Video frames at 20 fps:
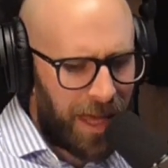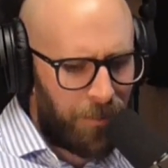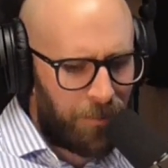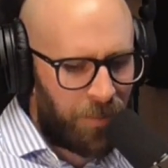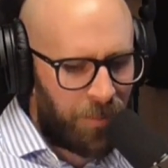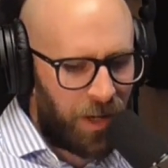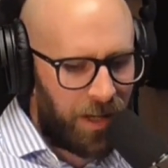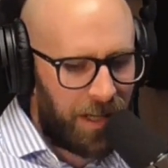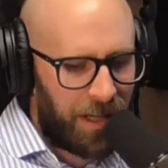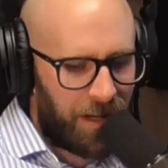If
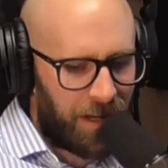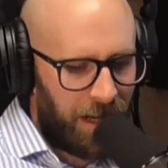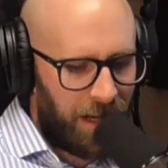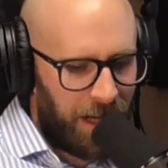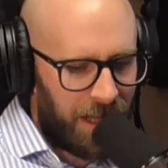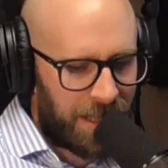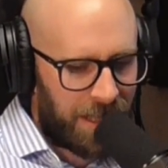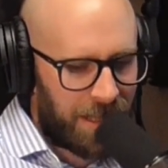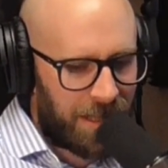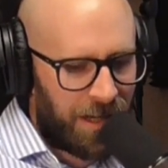that pint
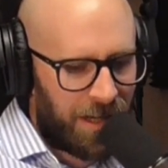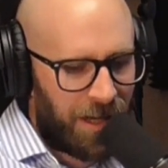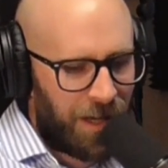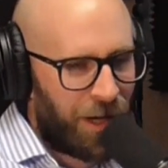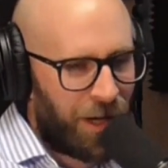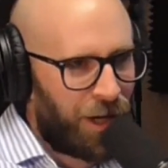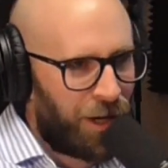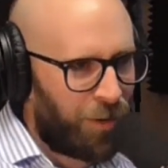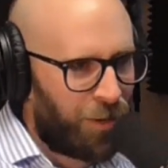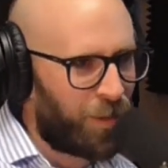glass
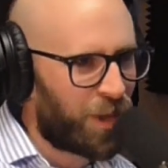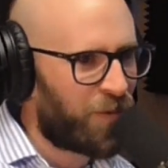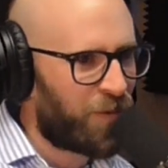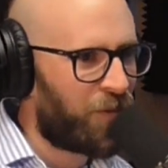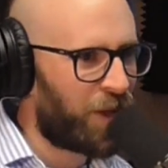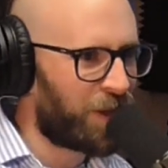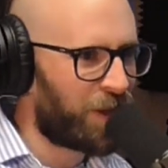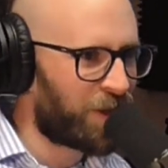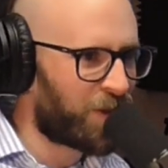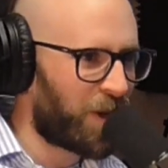
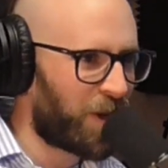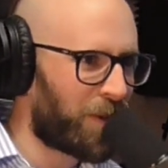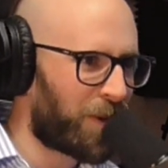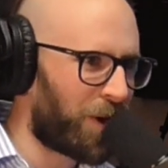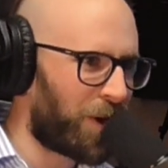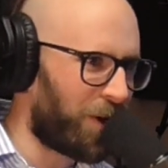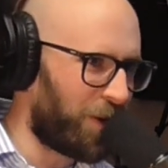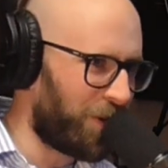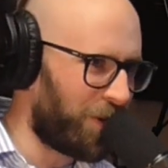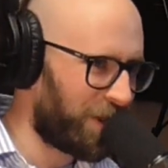was filled
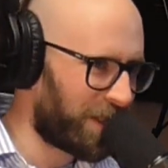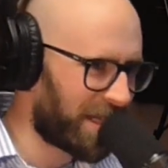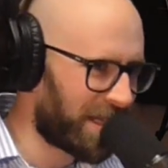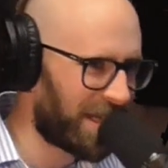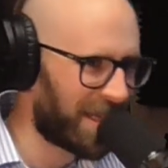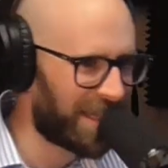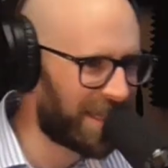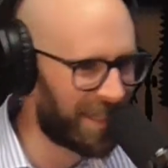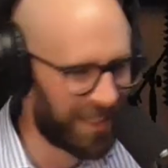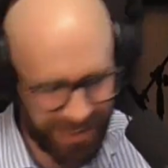with
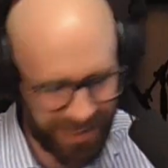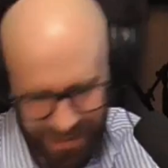gold,